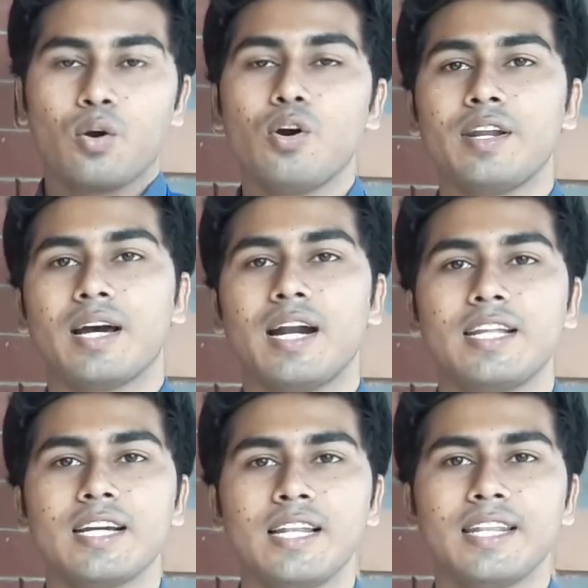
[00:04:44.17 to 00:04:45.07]
When
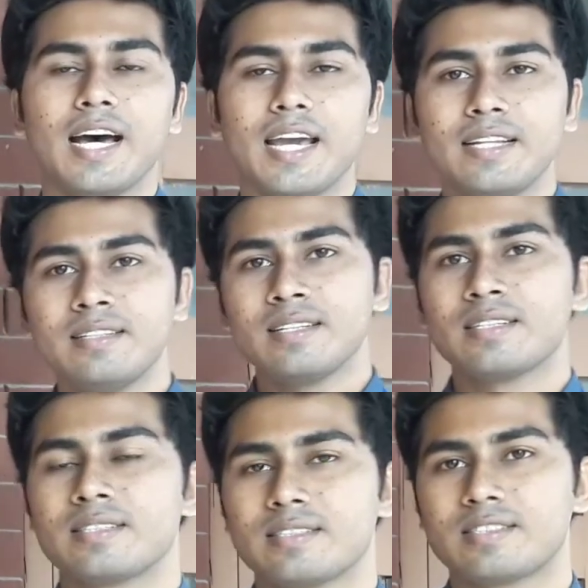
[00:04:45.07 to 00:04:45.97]
Article 9,
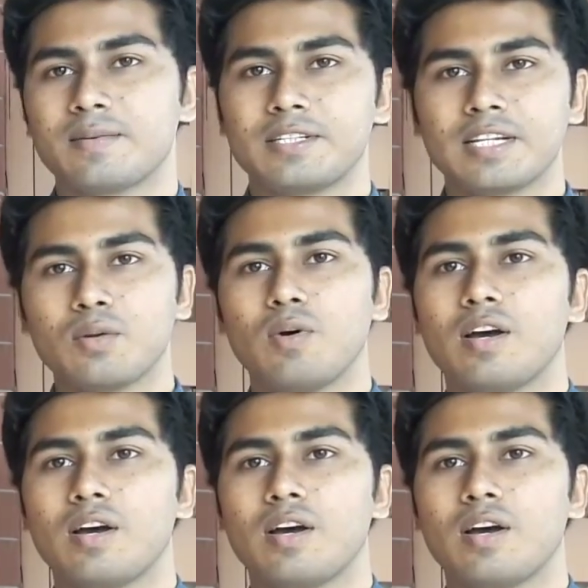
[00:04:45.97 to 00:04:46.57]
Subarticle